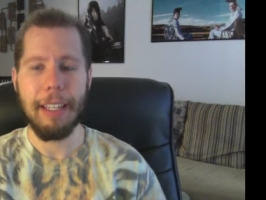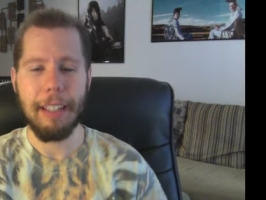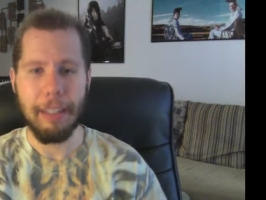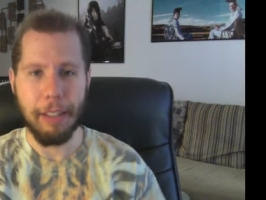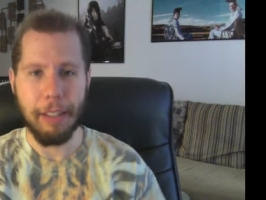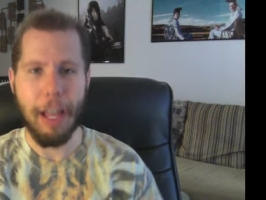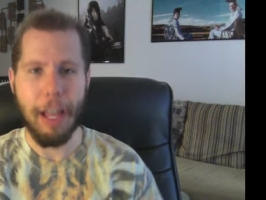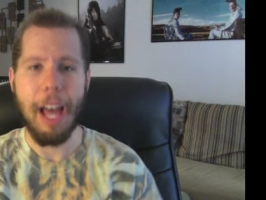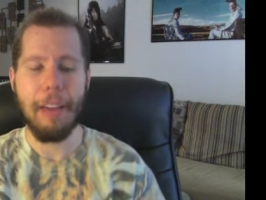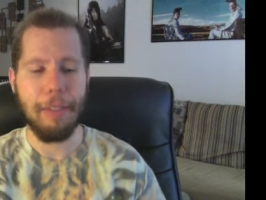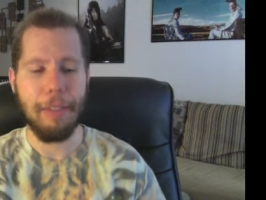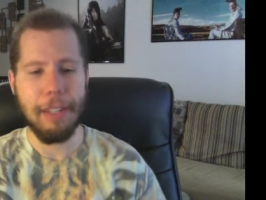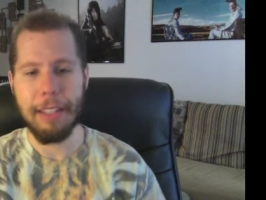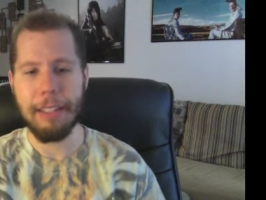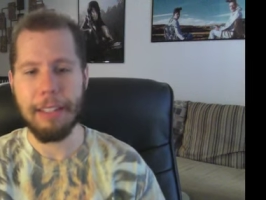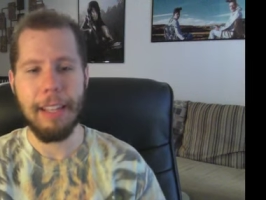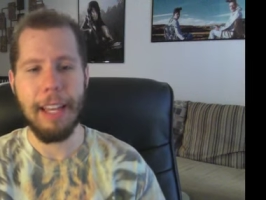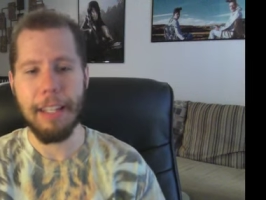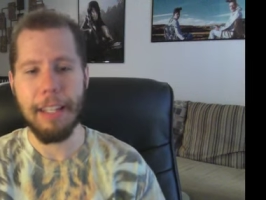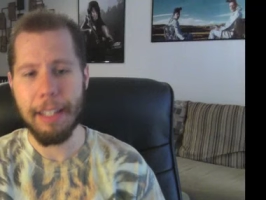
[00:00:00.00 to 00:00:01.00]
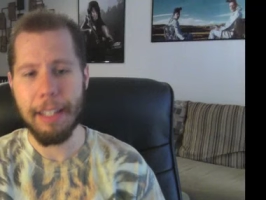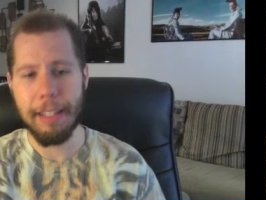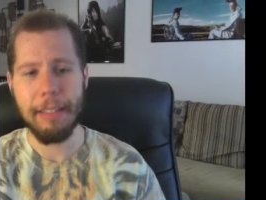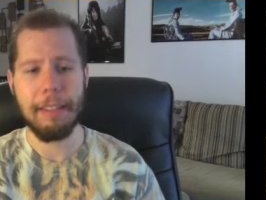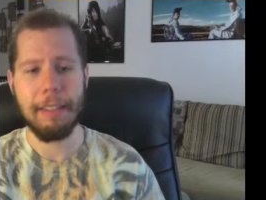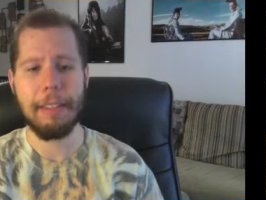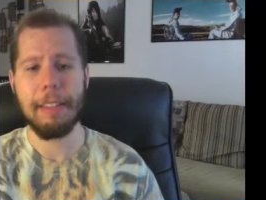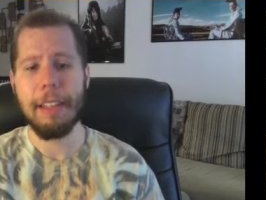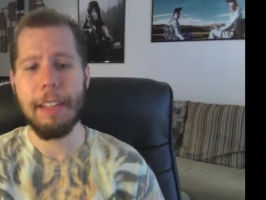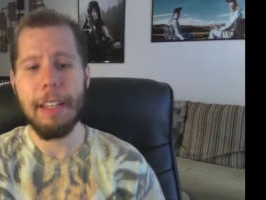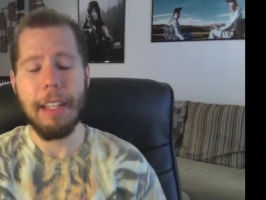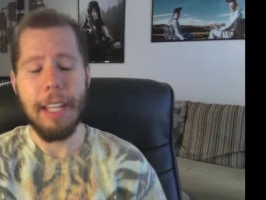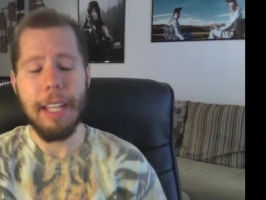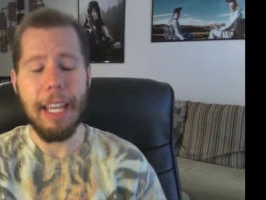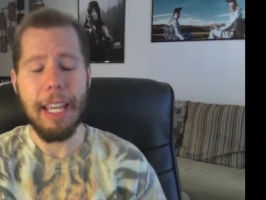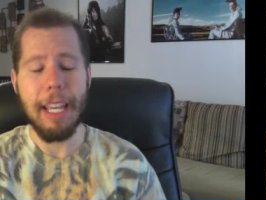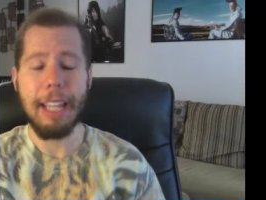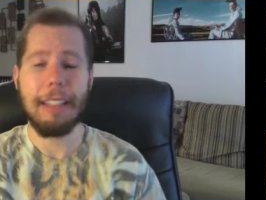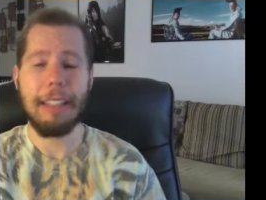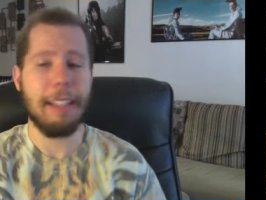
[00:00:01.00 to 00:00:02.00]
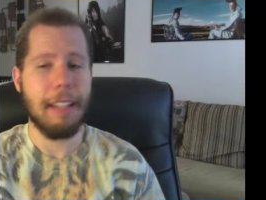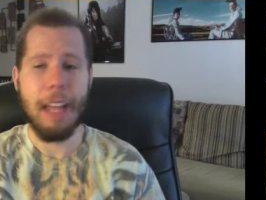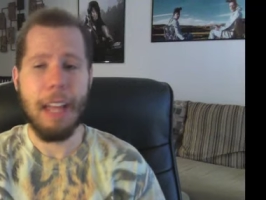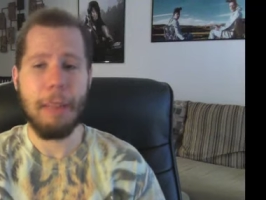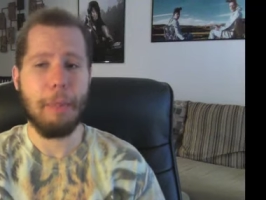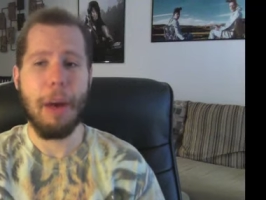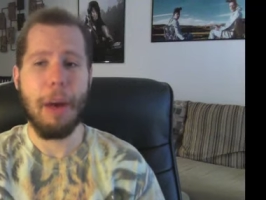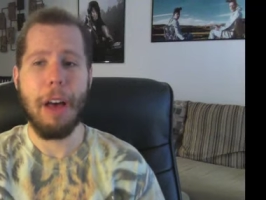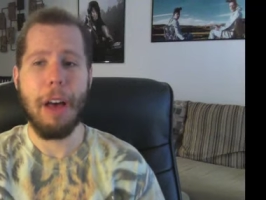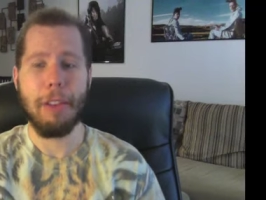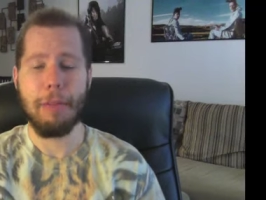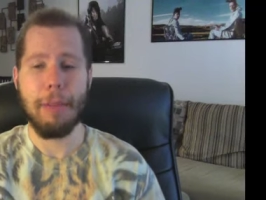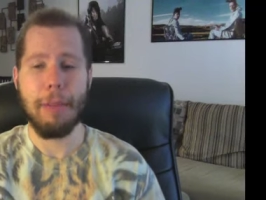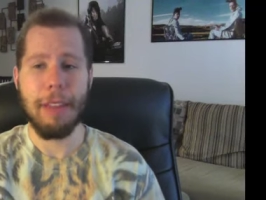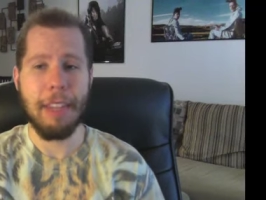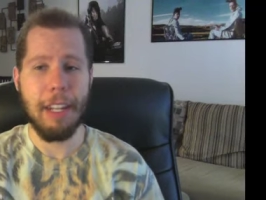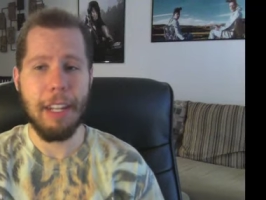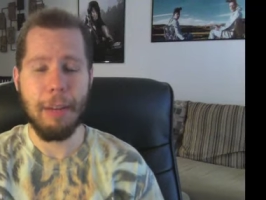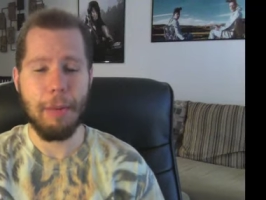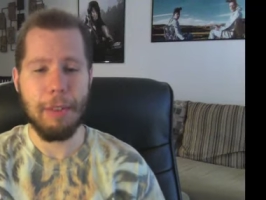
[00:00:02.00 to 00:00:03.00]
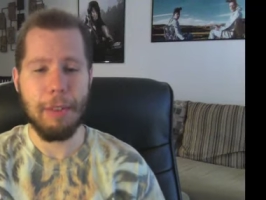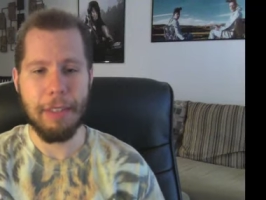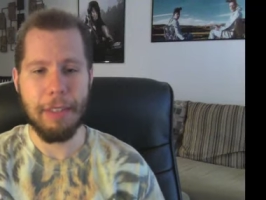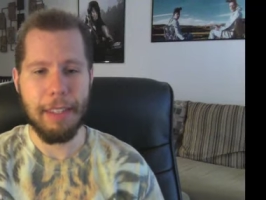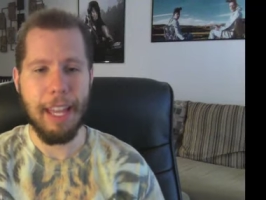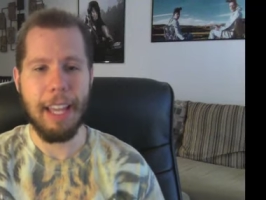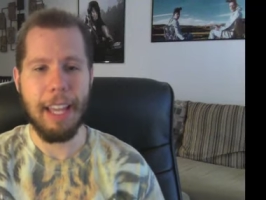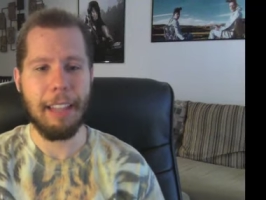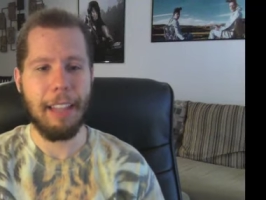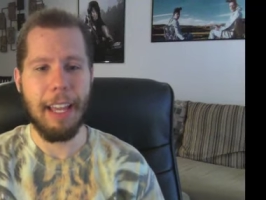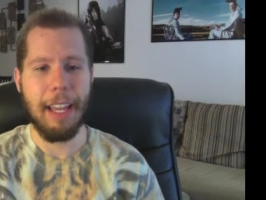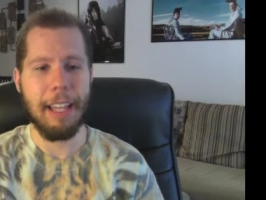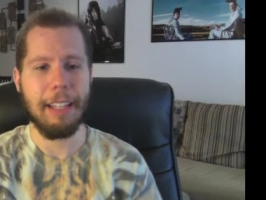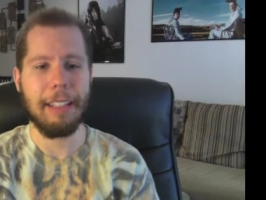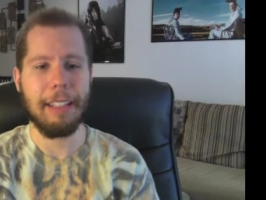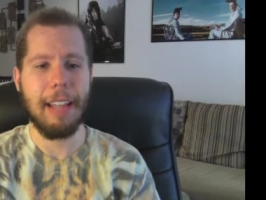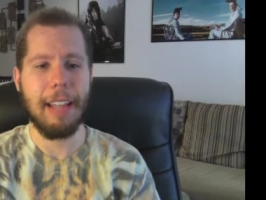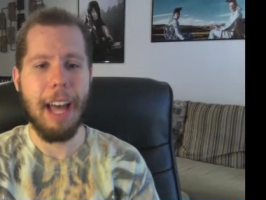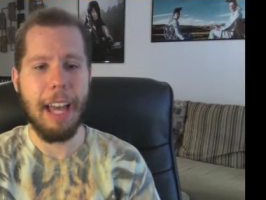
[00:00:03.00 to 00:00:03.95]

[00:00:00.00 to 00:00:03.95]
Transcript: live in attendance, it did not bother me that it was daylight.